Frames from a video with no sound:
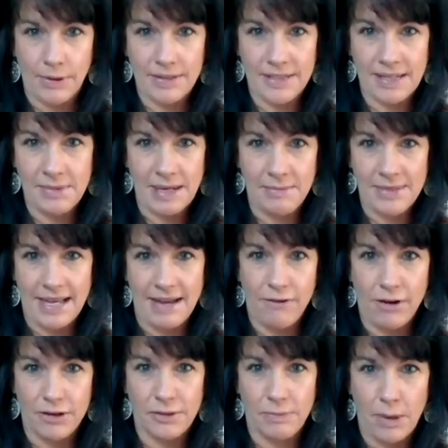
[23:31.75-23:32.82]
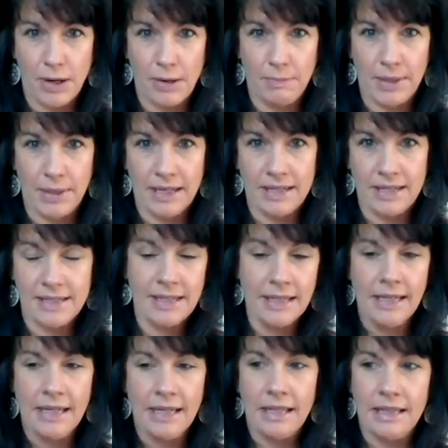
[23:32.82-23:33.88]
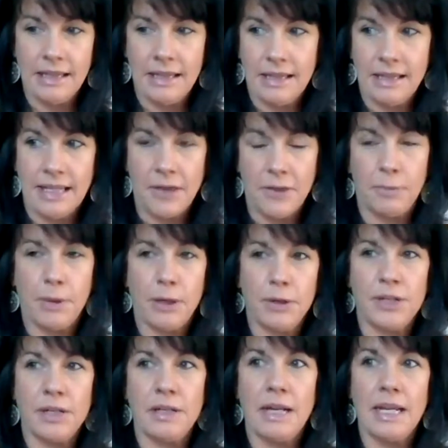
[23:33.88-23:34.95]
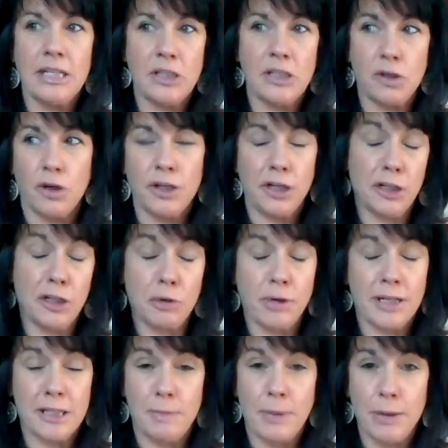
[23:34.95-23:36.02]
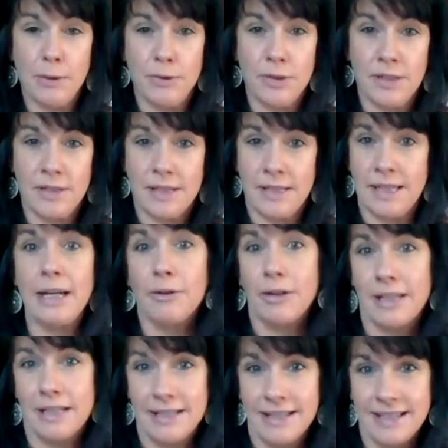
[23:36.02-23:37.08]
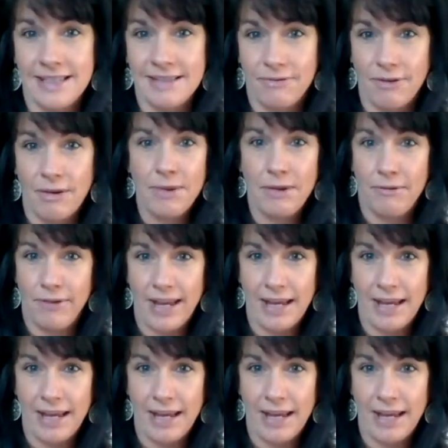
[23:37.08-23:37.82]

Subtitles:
And sometimes that falls apart because the other person is starting to expose secrets from the family.